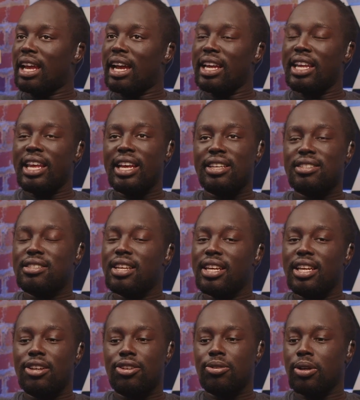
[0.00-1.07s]
I can't sit
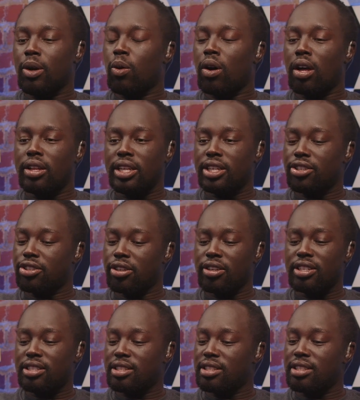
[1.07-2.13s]
here doing quality
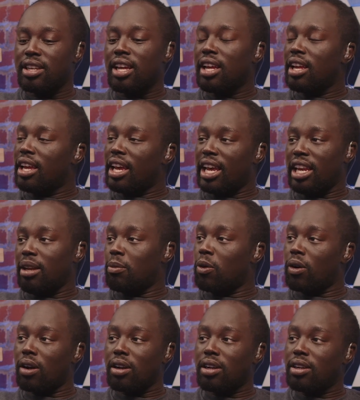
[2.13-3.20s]
assurance
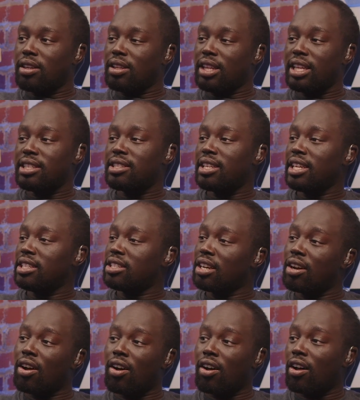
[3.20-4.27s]
anymore, listening to
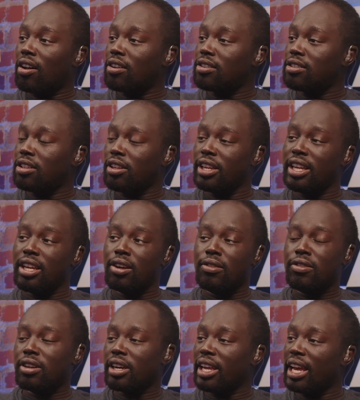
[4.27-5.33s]
calls, looking
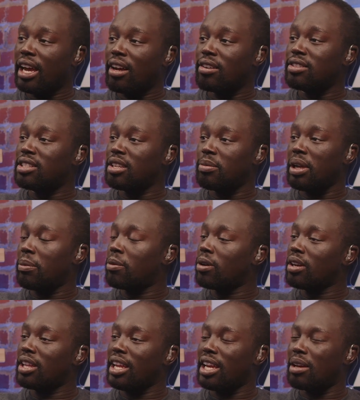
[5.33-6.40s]
over accounts and
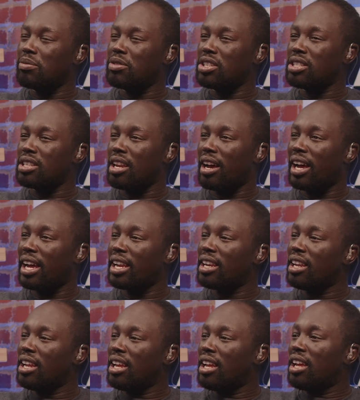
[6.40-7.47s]
paperwork. Like, I'm just not
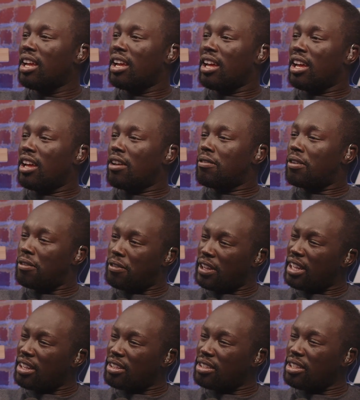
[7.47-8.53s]

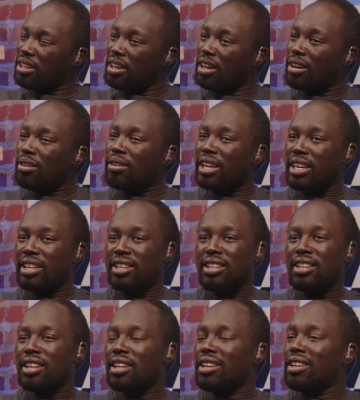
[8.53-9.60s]
fulfilled, and
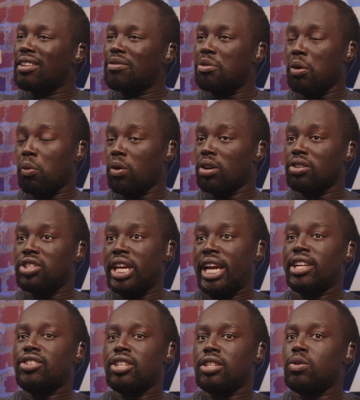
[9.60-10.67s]
the world
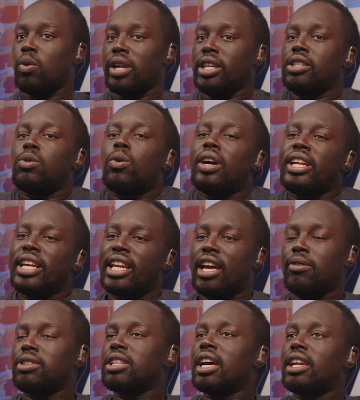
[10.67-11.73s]
changed in 2020, and that was
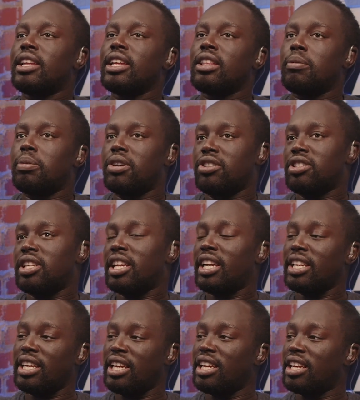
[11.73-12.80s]
kind of like the push that I
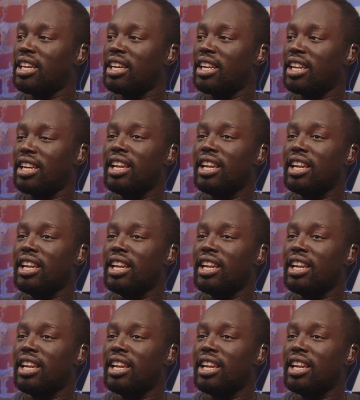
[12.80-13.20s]
needed. And